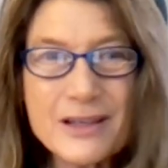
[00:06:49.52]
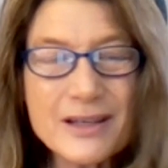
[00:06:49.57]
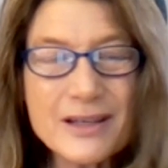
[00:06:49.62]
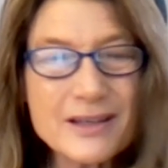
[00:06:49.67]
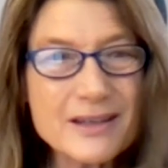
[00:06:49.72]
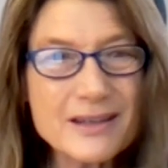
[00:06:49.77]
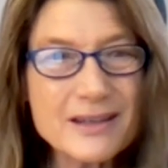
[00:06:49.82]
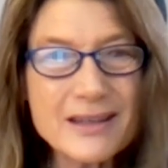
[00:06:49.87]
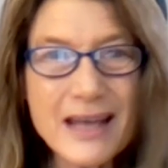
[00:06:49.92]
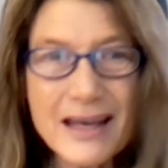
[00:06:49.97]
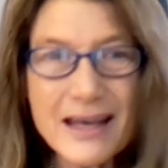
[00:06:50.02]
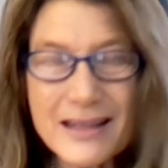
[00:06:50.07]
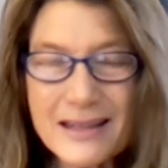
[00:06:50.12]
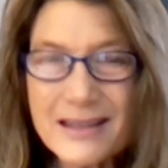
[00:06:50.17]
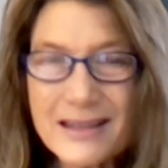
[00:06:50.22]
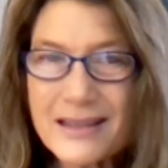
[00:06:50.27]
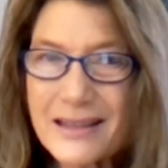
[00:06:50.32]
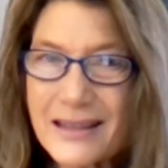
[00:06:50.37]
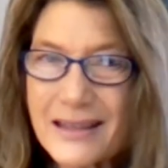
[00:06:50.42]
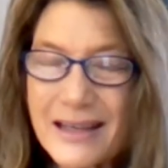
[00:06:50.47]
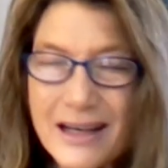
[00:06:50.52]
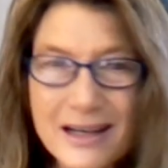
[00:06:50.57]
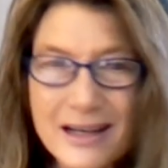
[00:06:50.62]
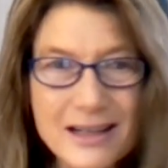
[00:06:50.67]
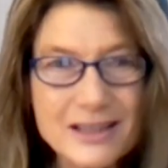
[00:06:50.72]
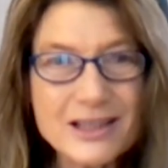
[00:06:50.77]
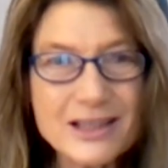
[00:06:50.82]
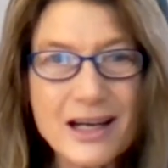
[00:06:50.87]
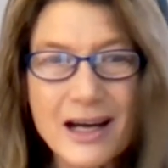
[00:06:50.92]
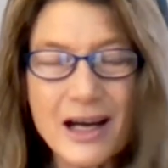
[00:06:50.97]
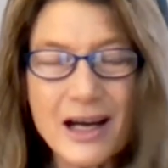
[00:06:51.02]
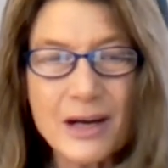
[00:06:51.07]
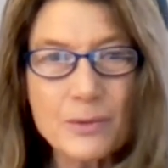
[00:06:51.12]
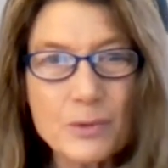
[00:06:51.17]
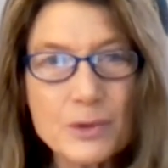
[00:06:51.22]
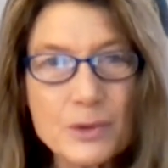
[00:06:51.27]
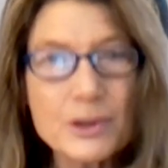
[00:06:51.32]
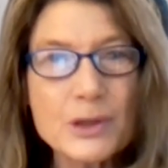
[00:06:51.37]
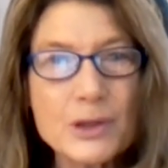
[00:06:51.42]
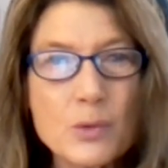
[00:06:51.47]
that gosh, I
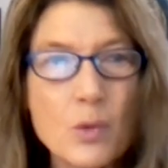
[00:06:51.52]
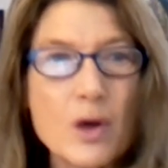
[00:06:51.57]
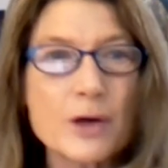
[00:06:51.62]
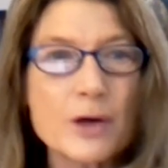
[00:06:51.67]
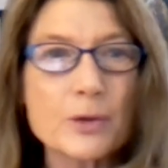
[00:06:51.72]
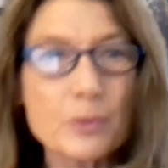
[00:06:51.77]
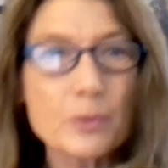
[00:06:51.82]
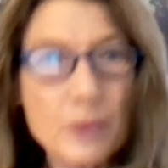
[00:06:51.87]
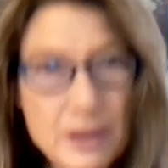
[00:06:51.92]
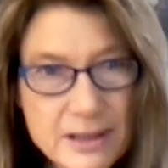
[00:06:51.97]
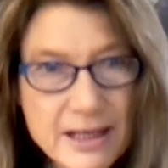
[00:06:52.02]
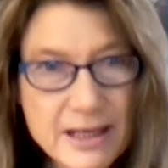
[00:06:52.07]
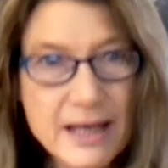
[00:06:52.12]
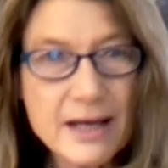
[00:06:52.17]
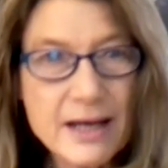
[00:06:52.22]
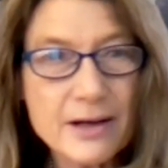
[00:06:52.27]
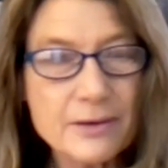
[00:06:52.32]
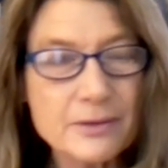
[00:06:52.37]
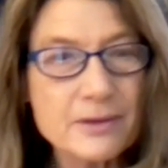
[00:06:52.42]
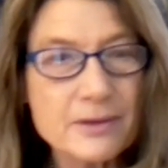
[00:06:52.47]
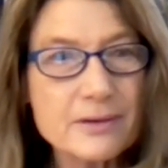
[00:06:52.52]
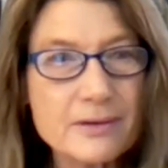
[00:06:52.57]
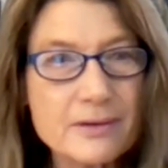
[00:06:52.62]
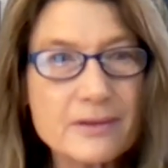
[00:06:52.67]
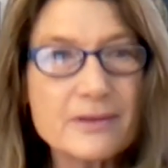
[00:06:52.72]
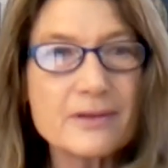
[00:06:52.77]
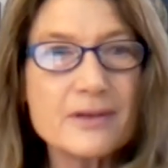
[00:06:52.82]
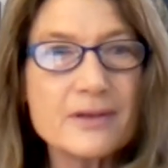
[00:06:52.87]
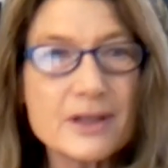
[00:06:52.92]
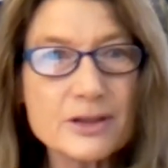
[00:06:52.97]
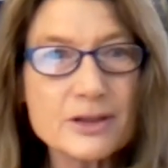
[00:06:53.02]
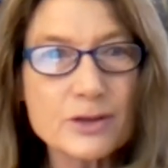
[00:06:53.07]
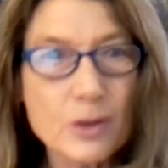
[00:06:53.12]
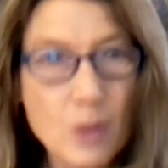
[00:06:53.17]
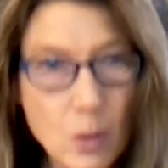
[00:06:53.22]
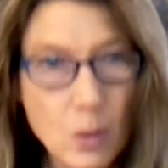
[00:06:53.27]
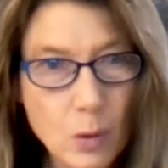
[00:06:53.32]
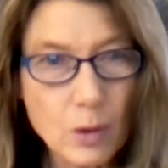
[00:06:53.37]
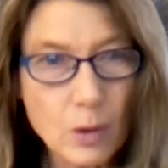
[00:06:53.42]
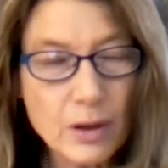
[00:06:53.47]
really want to run down this
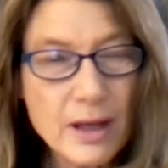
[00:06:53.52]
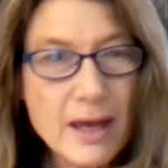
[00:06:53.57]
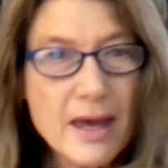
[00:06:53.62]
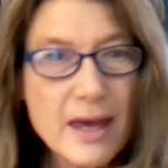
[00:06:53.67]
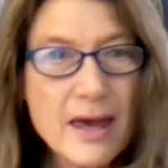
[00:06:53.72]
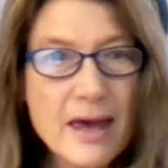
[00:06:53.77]
goal.